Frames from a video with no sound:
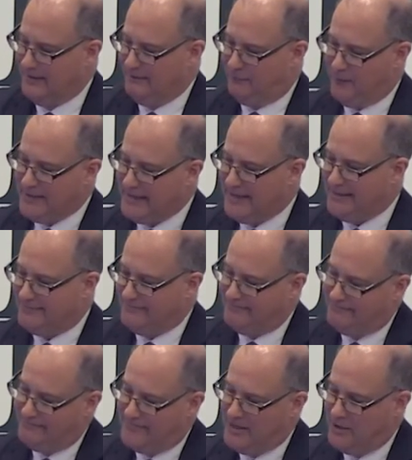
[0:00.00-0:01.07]
If we
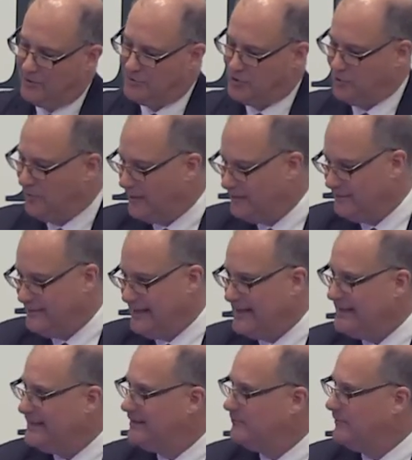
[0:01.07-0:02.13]
get, you know, two hundred
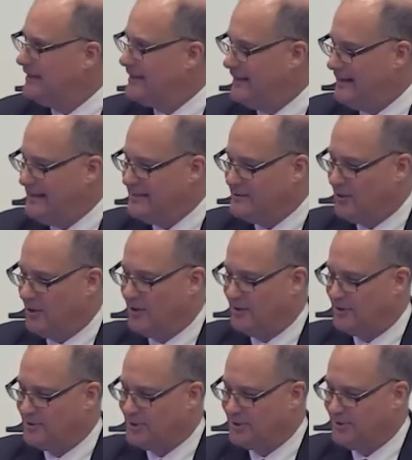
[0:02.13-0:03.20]
eighty and we get eight
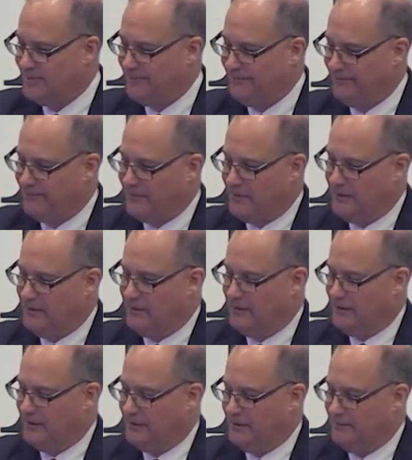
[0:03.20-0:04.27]
dollars,
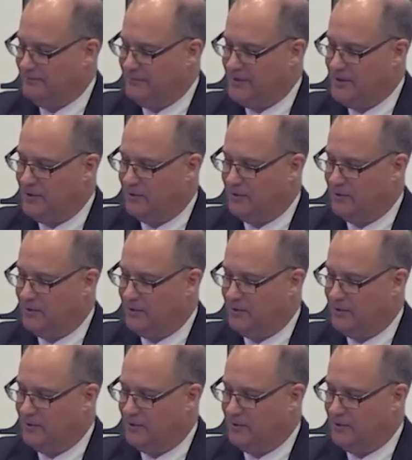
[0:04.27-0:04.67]
Um, you